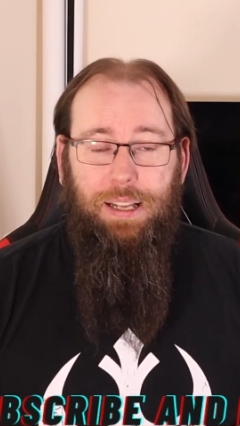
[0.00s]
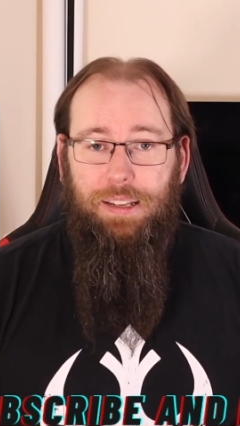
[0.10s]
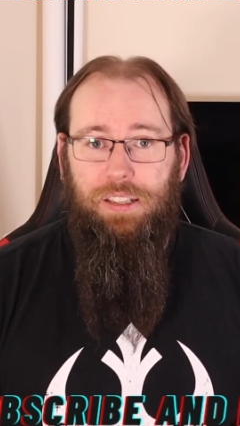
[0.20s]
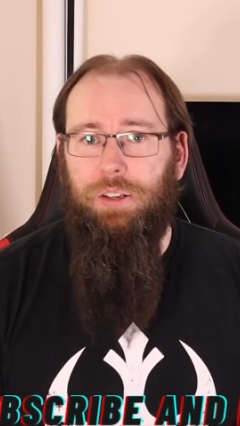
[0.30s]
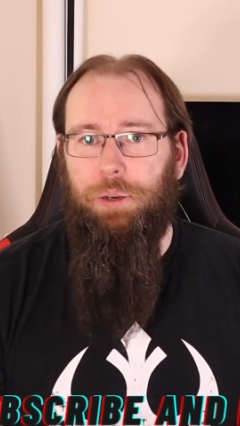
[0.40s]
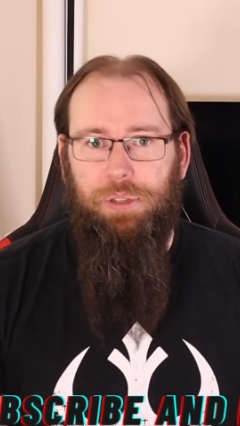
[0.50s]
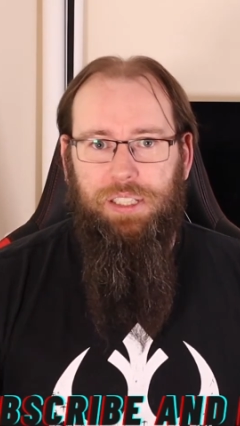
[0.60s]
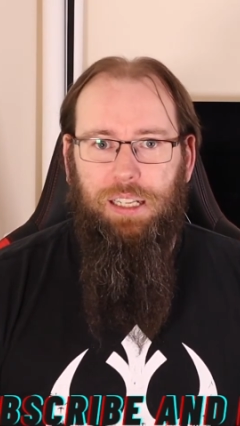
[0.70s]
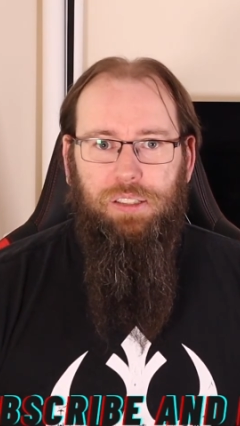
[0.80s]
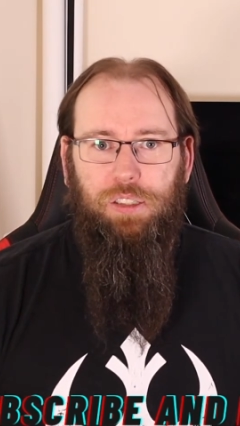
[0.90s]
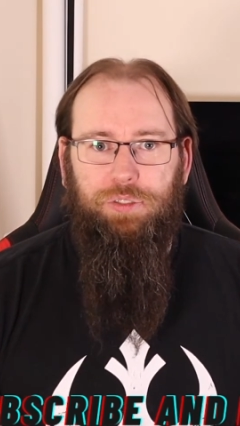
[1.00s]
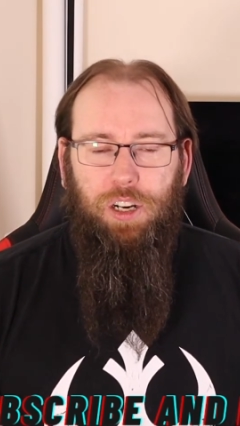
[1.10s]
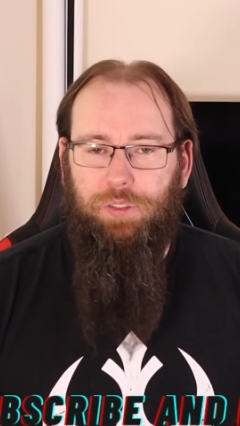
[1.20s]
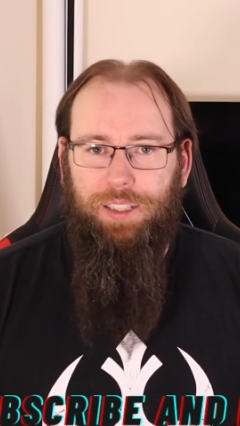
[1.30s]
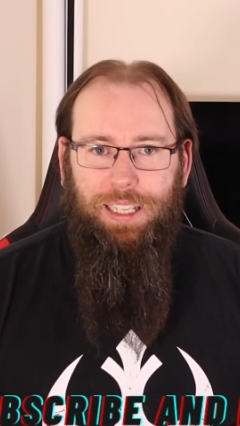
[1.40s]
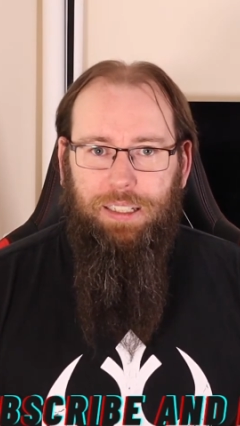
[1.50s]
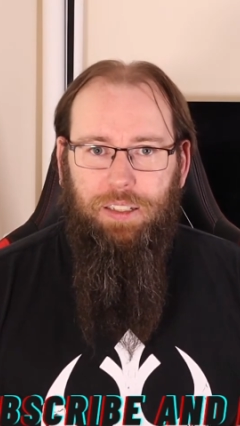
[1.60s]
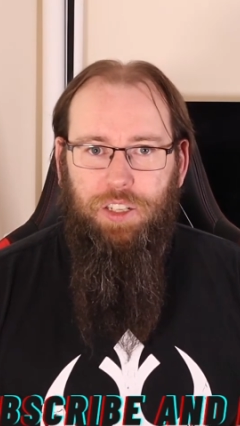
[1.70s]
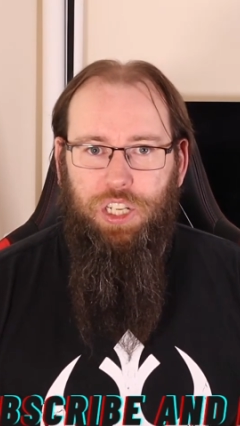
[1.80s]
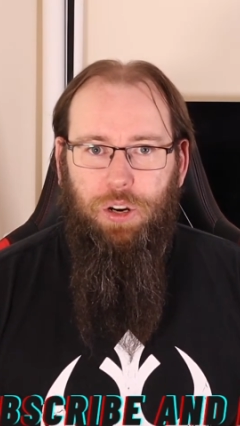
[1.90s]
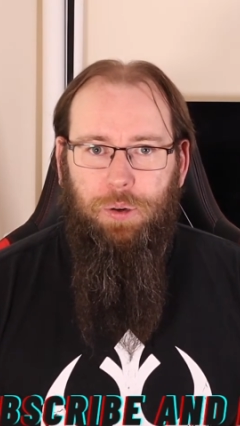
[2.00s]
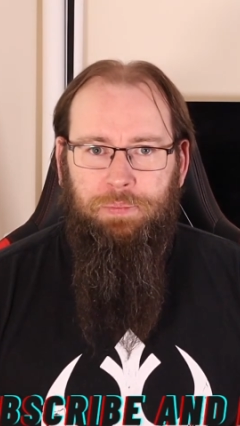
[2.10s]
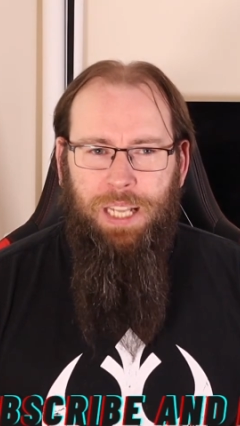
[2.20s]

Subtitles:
So they would sell stuff off at the end of the show.